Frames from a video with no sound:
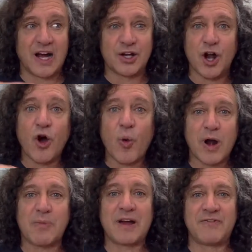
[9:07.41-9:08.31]
I know
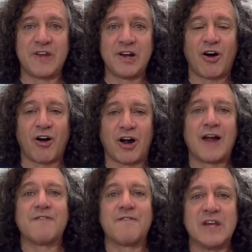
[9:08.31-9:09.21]
where my feet are. I
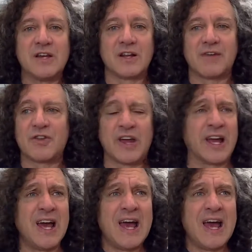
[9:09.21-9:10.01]
feel everything.